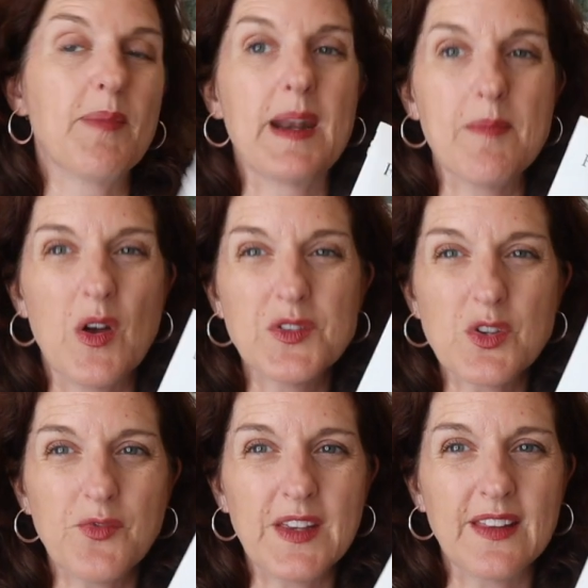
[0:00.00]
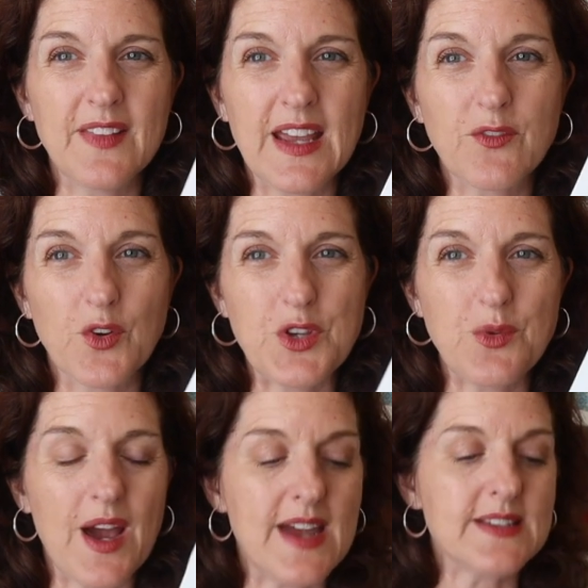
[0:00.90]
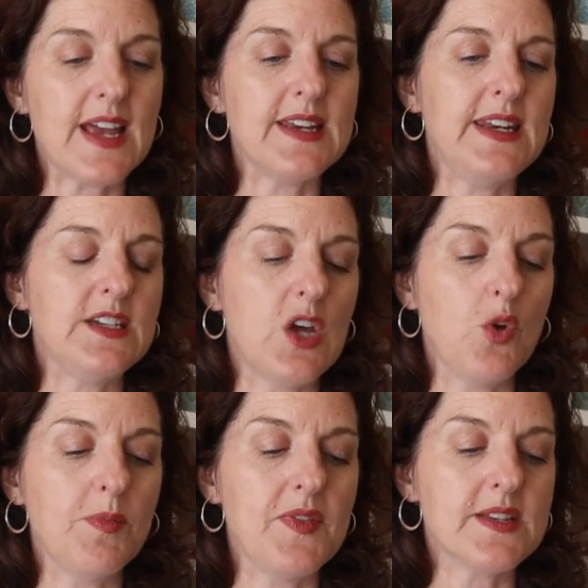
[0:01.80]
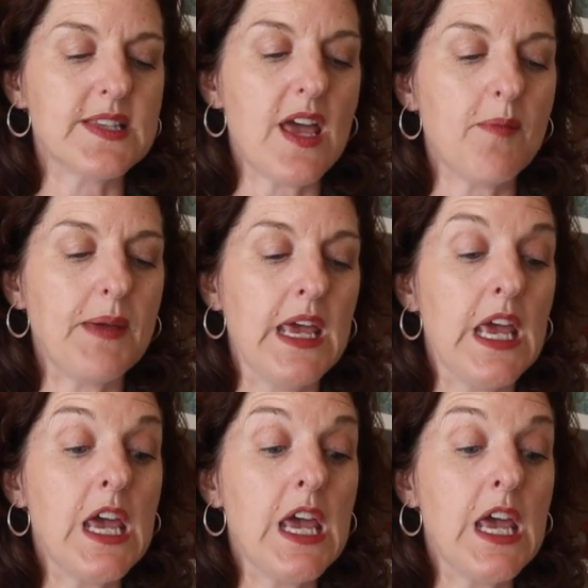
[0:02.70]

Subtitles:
but I'm also feeling like for you guys, I need to open this up.